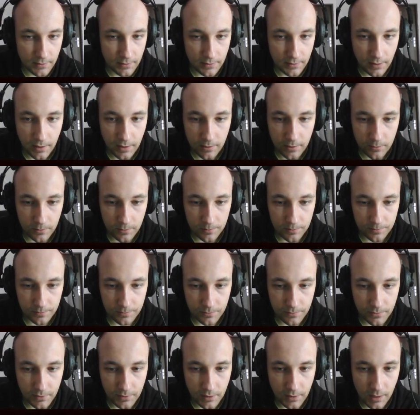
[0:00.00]
Oh,
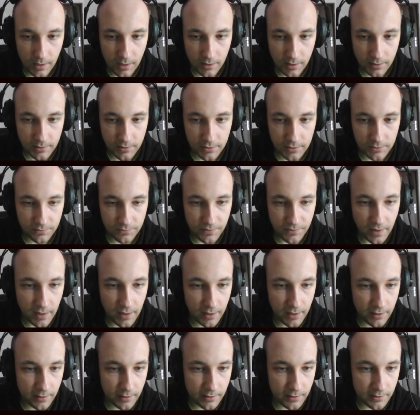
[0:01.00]
that's
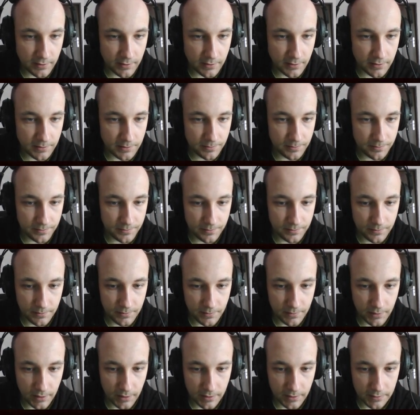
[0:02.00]
fine.
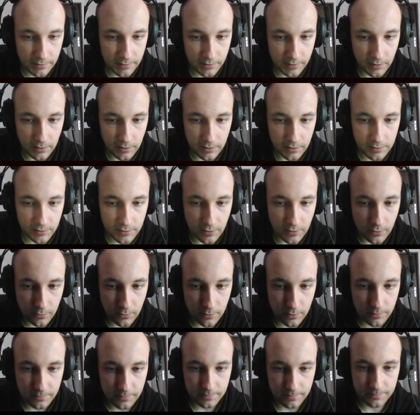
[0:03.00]
Yes, let's go.